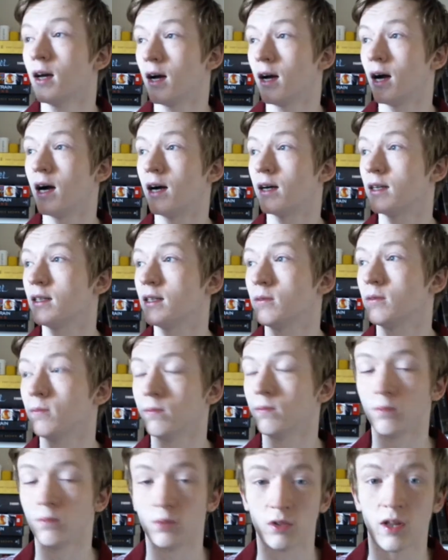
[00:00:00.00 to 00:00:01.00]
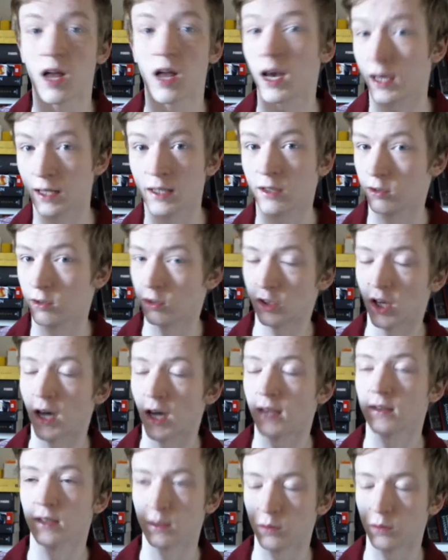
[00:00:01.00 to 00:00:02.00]
I was like a little
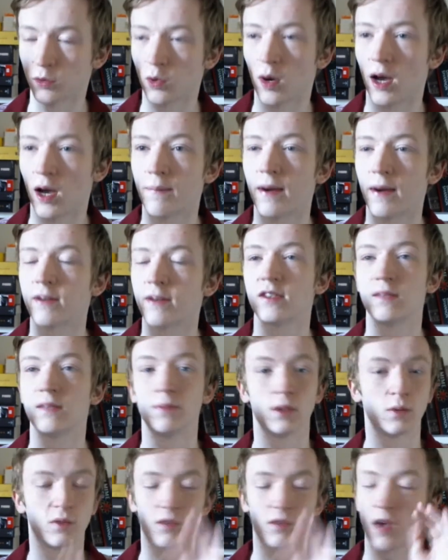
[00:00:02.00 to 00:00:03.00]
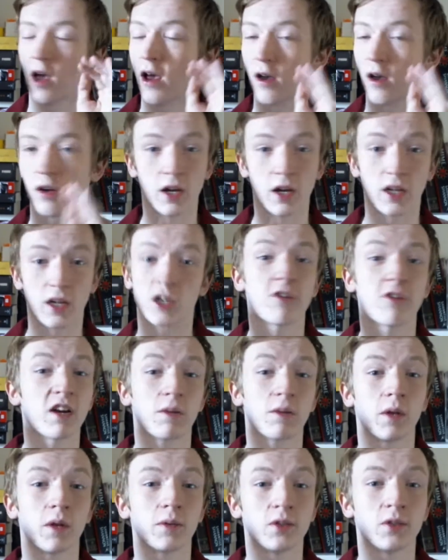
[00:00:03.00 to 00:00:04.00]
child. It was quite embarrassing, but it was an
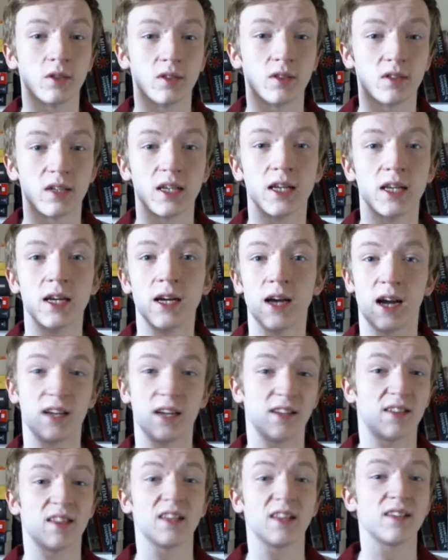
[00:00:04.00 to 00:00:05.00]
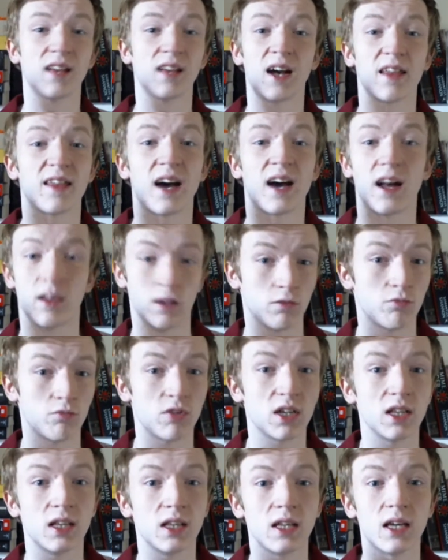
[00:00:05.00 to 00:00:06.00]
incredible opportunity. And it's things like that that
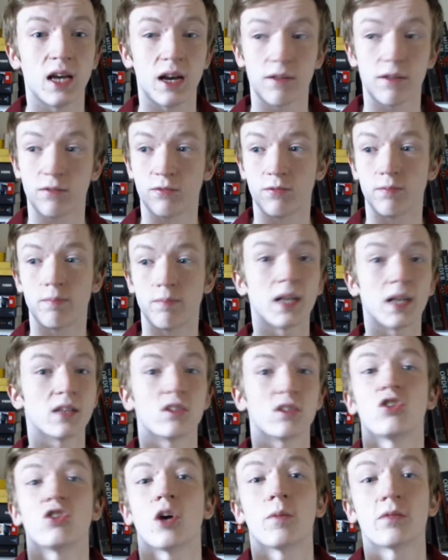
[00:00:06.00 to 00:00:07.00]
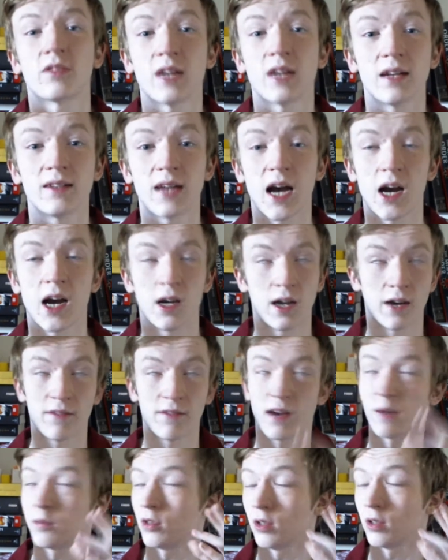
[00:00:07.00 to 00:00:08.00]
really have made the job stand out, and I've
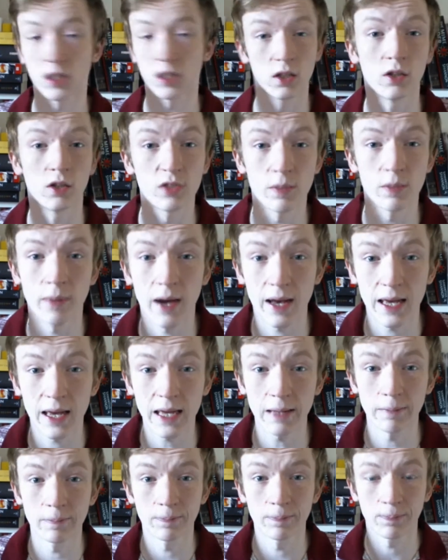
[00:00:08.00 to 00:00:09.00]
absolutely loved about it.